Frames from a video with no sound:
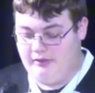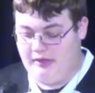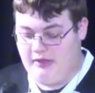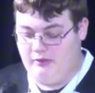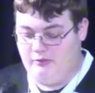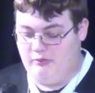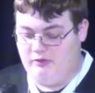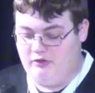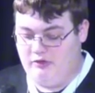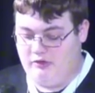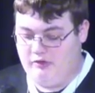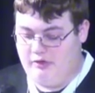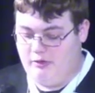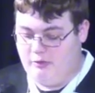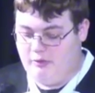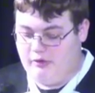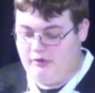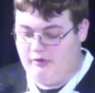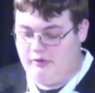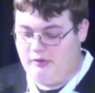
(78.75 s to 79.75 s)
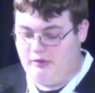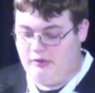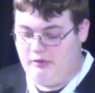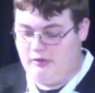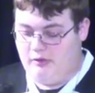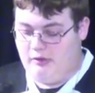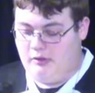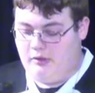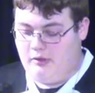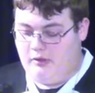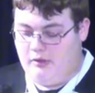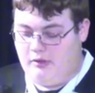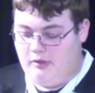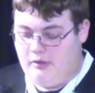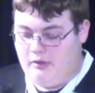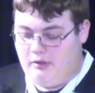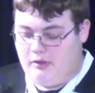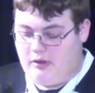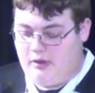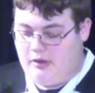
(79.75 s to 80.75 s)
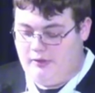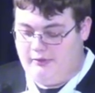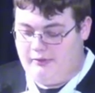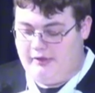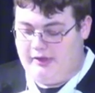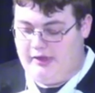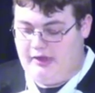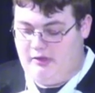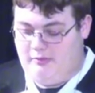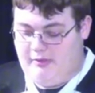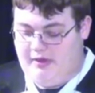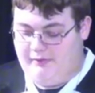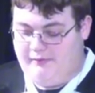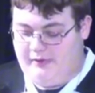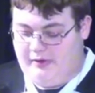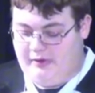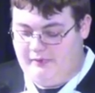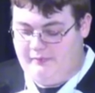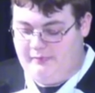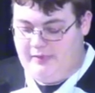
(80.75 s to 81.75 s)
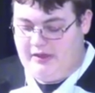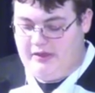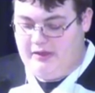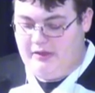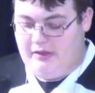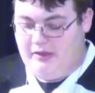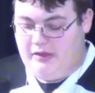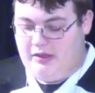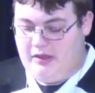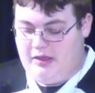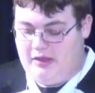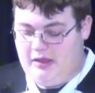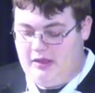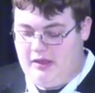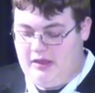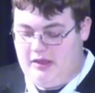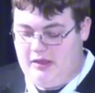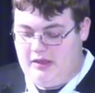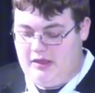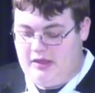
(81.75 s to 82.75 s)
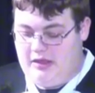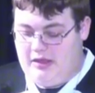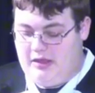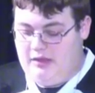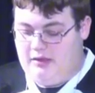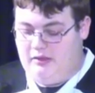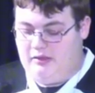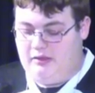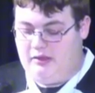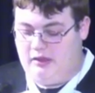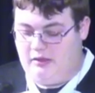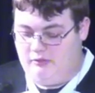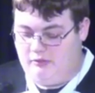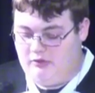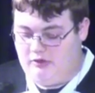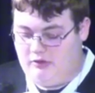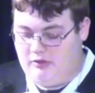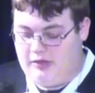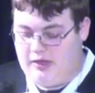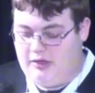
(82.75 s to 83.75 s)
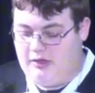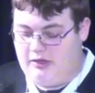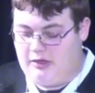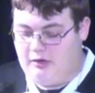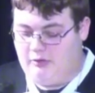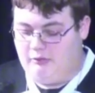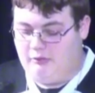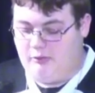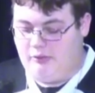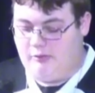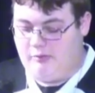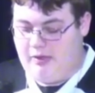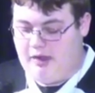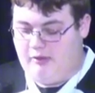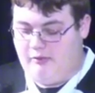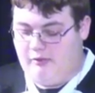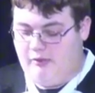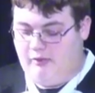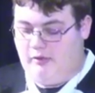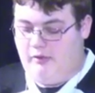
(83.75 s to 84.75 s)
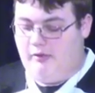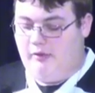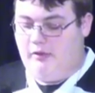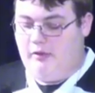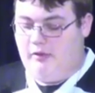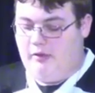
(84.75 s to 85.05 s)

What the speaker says: things would just get worse. Other kids made fun of me, and things were just on a downward spiral.